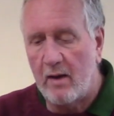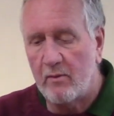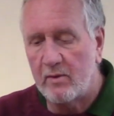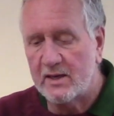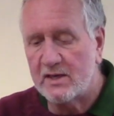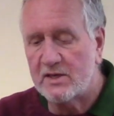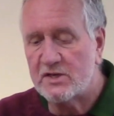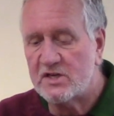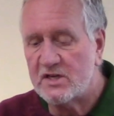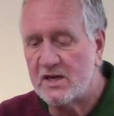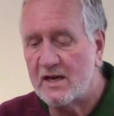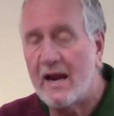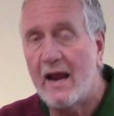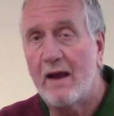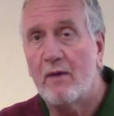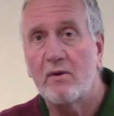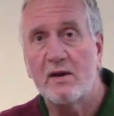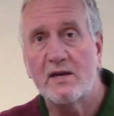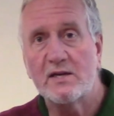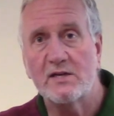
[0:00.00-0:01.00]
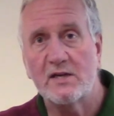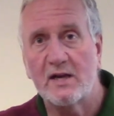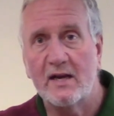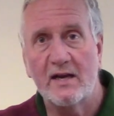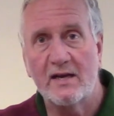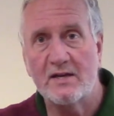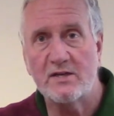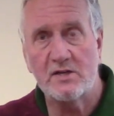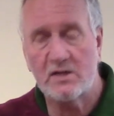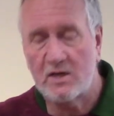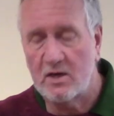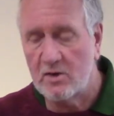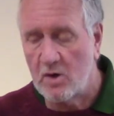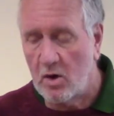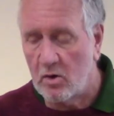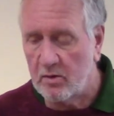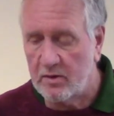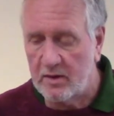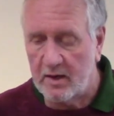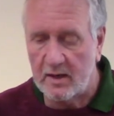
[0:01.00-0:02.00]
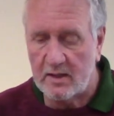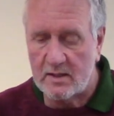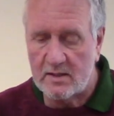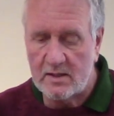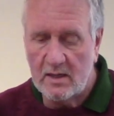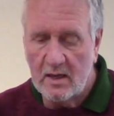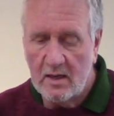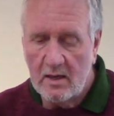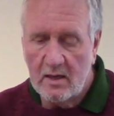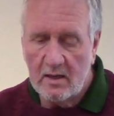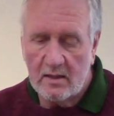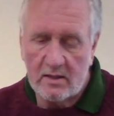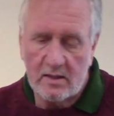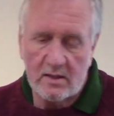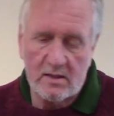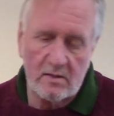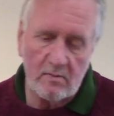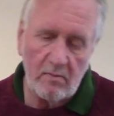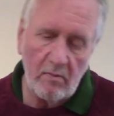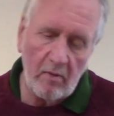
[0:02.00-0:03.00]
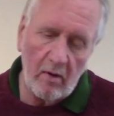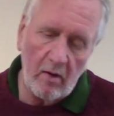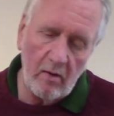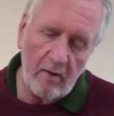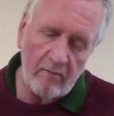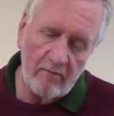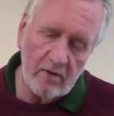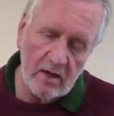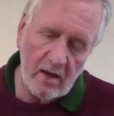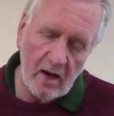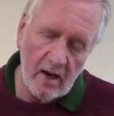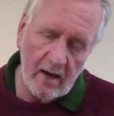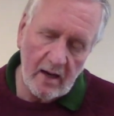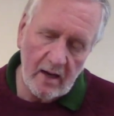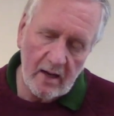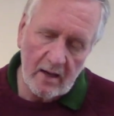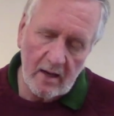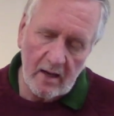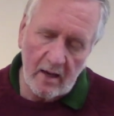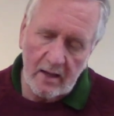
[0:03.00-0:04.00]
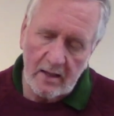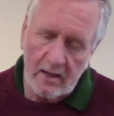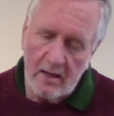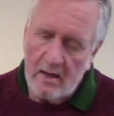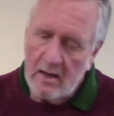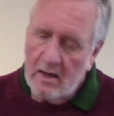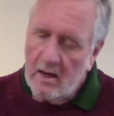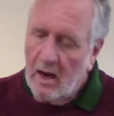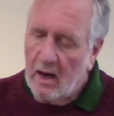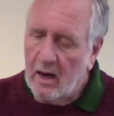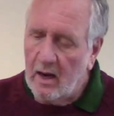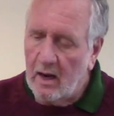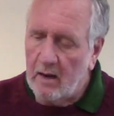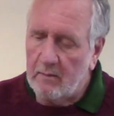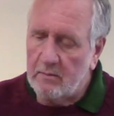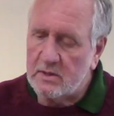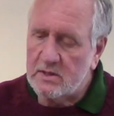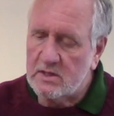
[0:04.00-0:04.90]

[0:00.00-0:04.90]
We can see how easy it is to knock things just by everyday handling.